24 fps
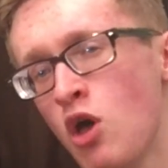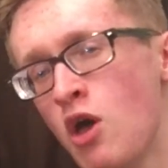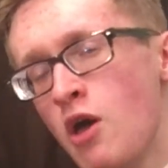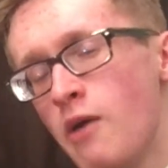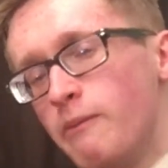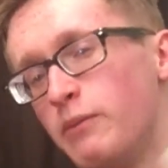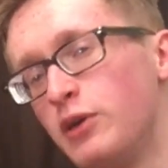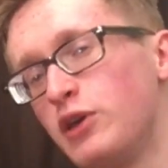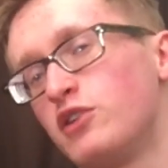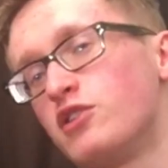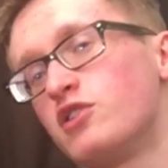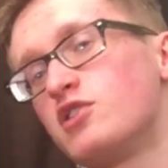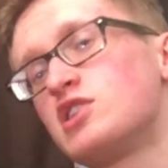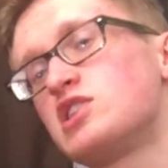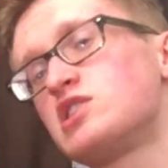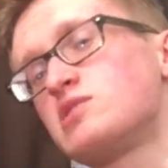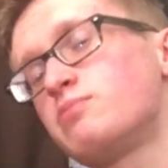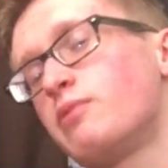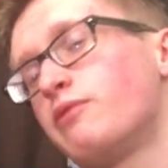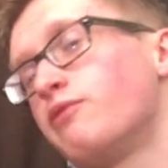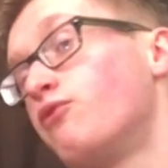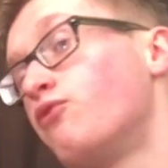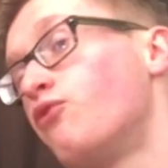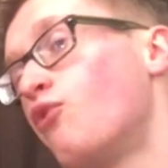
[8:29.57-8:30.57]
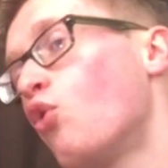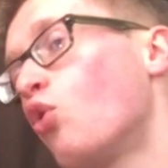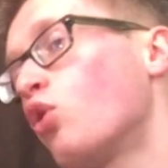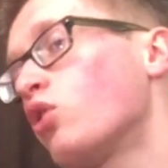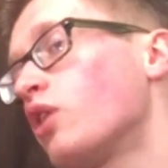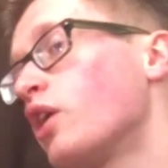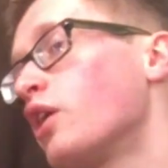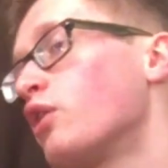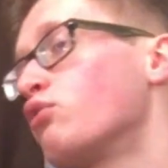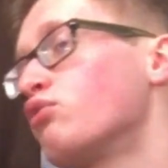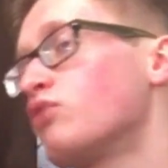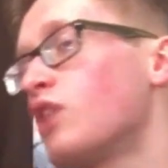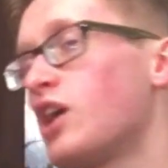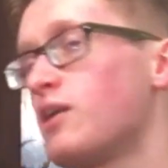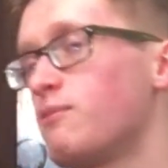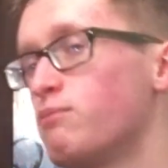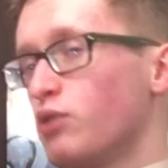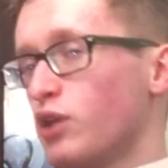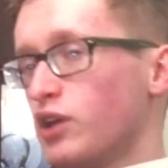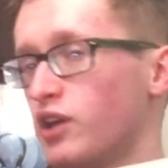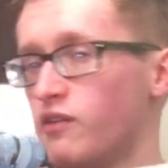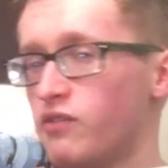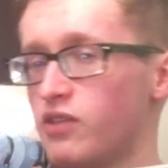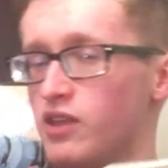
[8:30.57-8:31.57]
because before I read
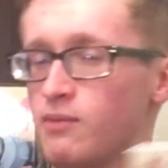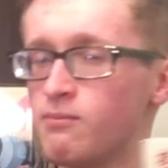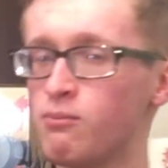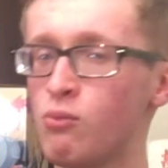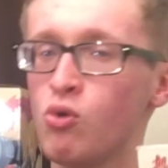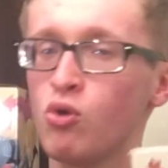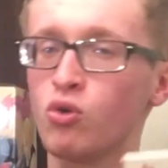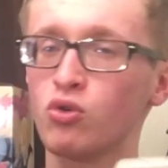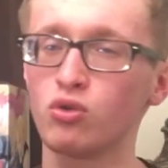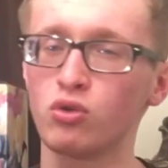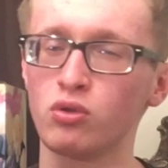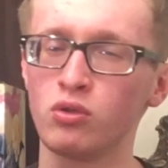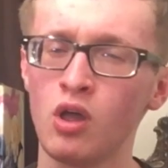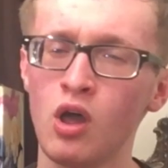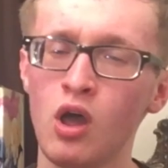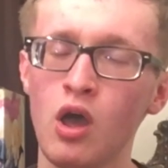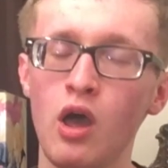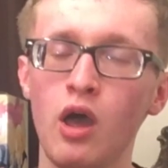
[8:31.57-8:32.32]
Blade of the Immortal,